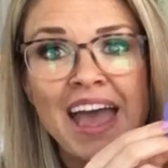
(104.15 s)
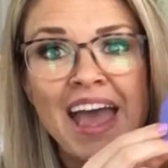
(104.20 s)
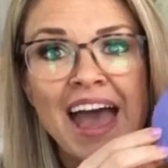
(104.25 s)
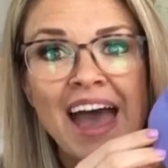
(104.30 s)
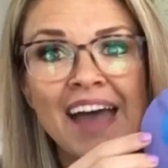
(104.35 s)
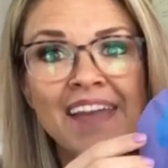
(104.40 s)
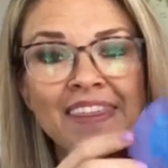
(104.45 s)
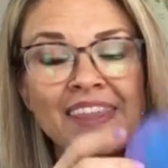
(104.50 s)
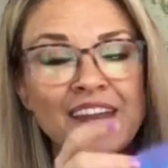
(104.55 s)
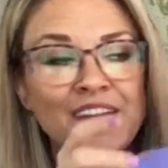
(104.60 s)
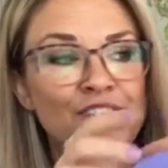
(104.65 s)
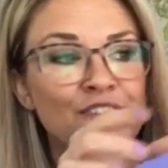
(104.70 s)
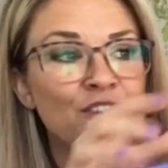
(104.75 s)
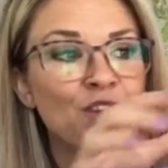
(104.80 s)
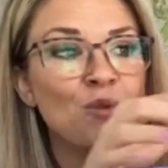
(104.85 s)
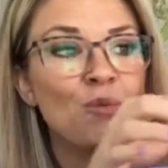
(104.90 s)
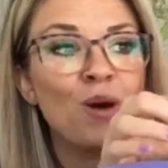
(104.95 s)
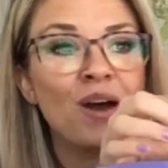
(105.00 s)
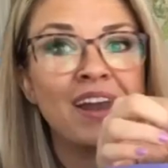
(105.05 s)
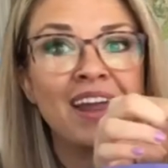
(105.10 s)
And then if you
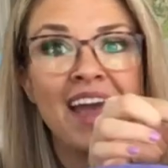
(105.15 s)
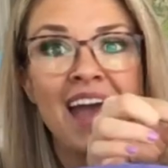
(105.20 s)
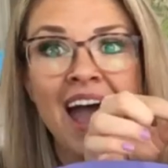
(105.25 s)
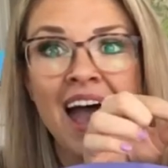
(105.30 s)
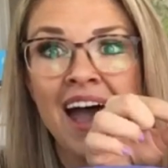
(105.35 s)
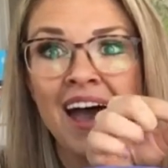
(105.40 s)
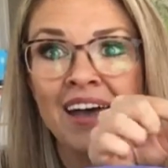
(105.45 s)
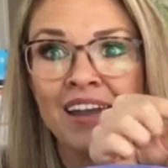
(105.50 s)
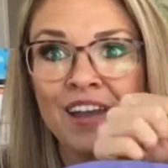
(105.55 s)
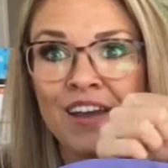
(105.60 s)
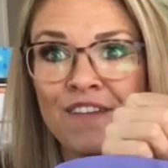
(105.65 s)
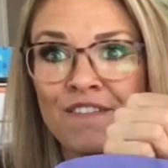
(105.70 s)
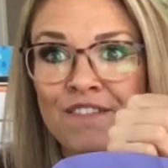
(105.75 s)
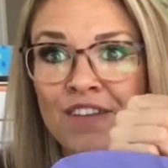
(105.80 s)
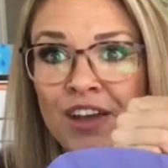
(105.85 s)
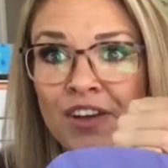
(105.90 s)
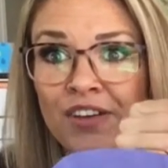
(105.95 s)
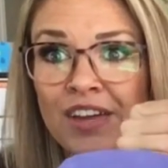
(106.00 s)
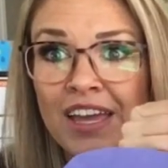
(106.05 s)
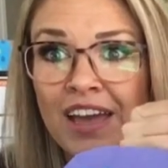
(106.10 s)
want to add a
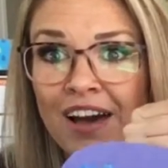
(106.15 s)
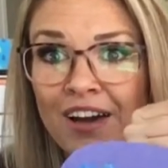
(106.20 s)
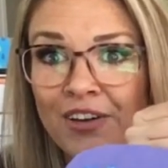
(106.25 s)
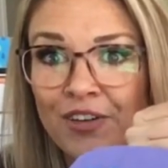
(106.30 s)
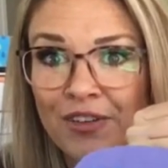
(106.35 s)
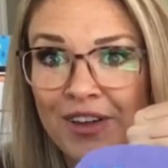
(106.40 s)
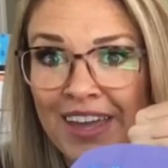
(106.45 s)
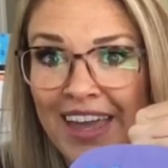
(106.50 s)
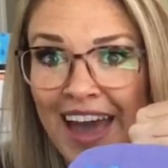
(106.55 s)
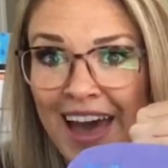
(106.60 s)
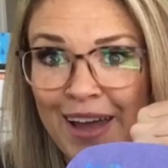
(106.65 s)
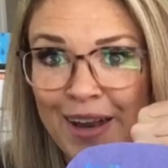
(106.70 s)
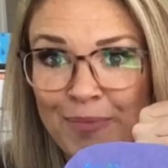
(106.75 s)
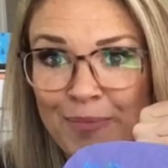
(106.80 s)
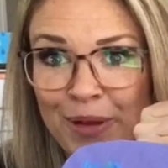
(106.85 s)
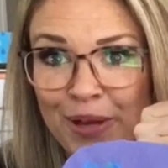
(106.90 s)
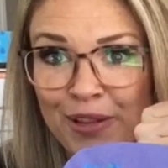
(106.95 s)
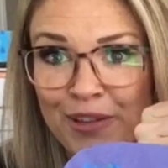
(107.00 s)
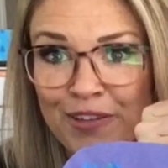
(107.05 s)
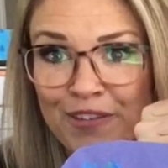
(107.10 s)
very hungry
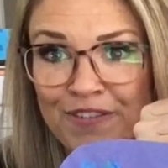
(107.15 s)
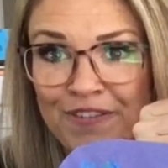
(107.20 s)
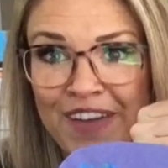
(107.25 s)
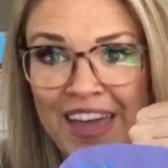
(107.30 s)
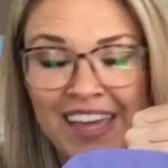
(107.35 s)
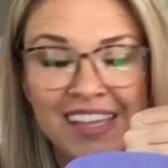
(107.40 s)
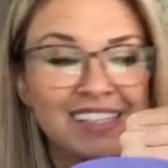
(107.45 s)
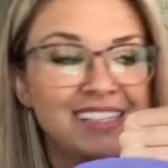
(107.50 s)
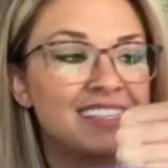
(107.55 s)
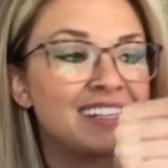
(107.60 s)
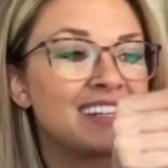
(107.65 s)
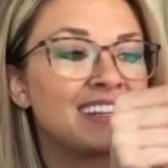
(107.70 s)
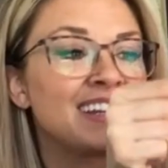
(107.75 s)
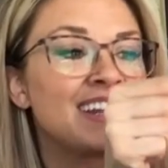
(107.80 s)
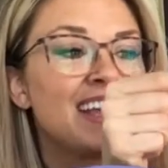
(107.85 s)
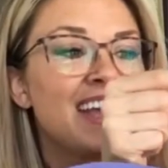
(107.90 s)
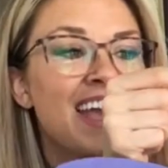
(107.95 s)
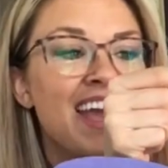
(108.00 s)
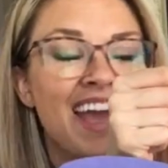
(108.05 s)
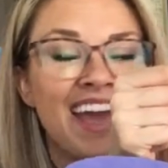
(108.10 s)
caterpillar face and,
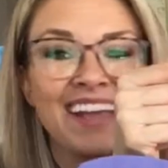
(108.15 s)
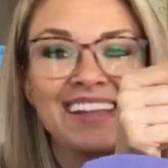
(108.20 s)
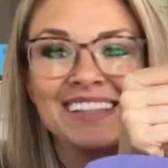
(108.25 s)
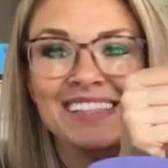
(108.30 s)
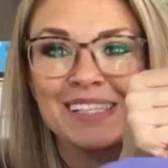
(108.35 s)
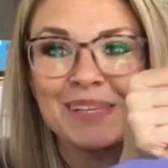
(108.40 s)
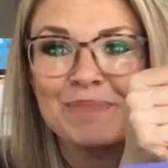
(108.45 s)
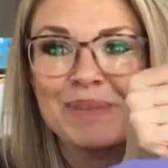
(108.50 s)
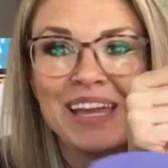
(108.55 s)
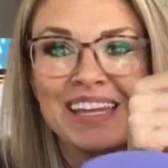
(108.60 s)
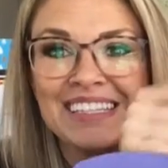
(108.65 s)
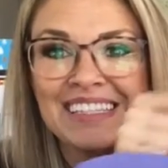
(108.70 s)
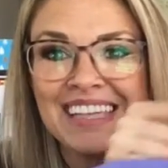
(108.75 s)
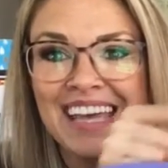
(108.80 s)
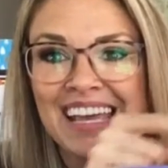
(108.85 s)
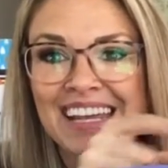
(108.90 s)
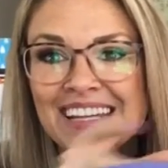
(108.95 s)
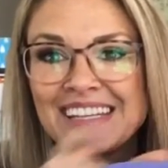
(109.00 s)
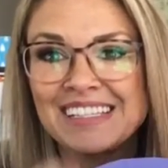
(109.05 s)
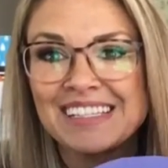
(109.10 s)
and some
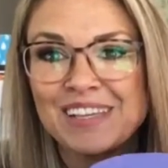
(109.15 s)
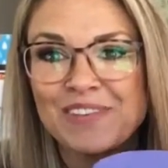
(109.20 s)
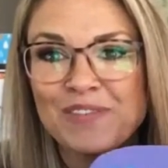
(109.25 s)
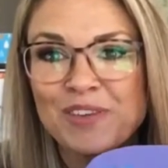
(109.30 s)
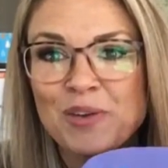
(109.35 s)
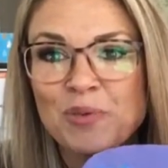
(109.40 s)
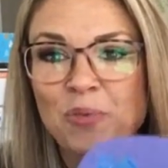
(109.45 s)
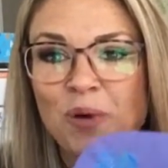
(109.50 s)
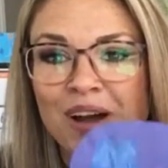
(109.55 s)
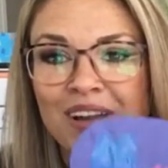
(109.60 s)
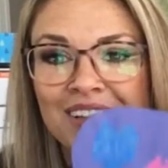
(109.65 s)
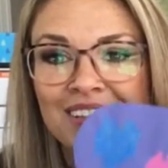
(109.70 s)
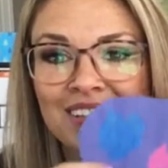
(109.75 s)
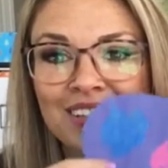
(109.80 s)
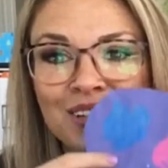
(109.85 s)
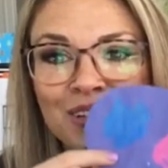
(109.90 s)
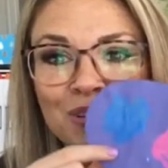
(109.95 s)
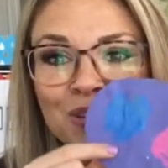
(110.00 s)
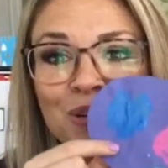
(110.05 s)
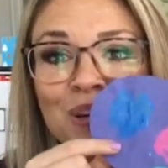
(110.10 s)
antennas if you want
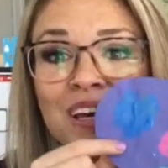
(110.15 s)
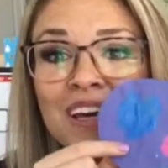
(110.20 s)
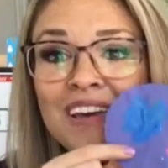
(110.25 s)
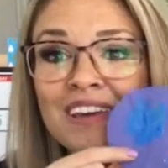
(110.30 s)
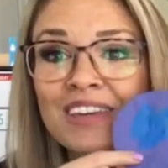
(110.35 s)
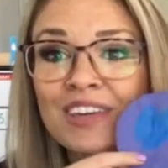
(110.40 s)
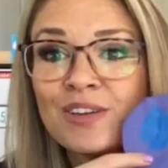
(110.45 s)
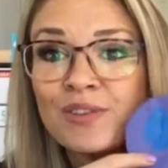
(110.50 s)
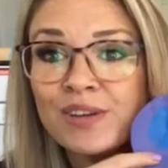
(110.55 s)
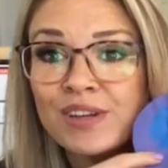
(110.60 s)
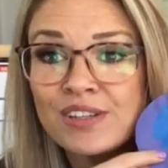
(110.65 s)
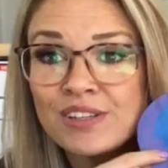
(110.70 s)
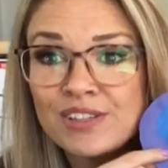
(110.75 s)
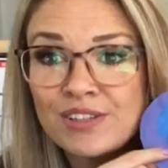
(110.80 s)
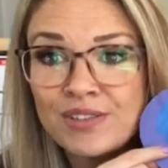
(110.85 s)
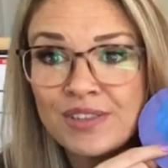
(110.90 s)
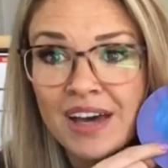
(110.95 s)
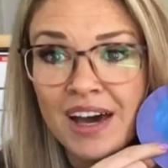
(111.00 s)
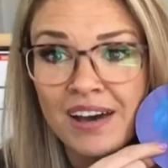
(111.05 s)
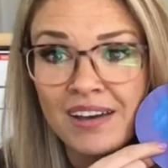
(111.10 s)
to, you can do
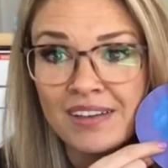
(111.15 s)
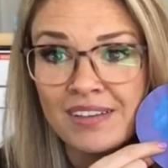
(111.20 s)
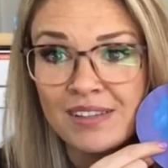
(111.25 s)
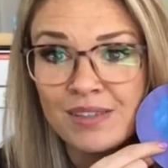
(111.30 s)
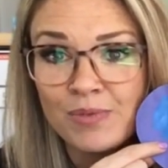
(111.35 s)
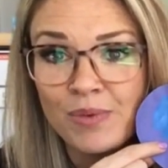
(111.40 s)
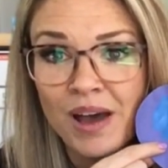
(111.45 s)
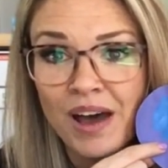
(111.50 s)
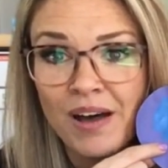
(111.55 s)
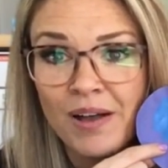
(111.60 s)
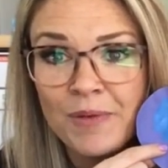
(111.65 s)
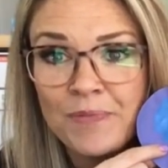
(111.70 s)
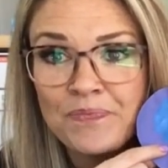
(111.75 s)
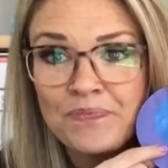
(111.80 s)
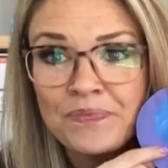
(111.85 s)
that as well.